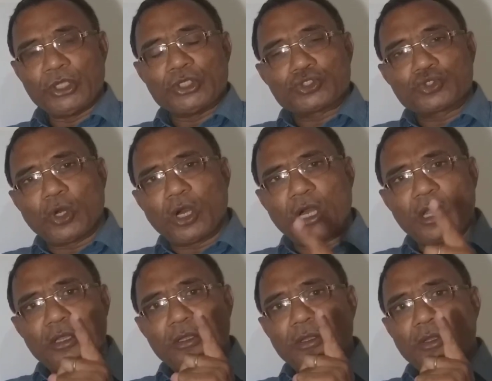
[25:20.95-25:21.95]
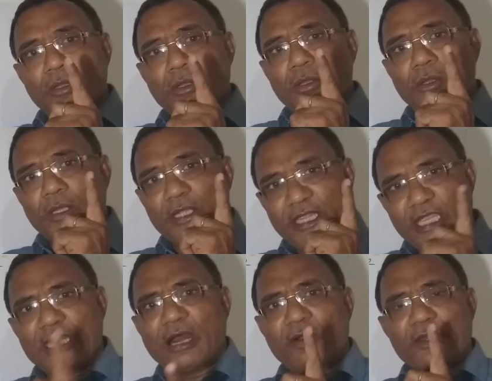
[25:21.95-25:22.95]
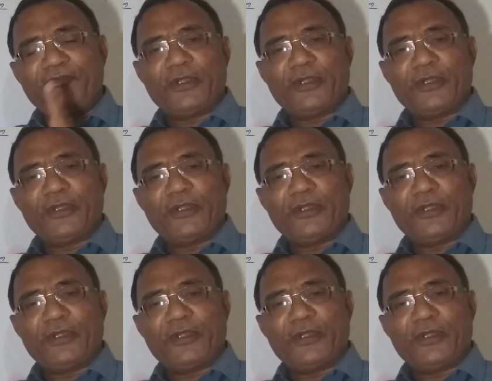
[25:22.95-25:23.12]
So, in our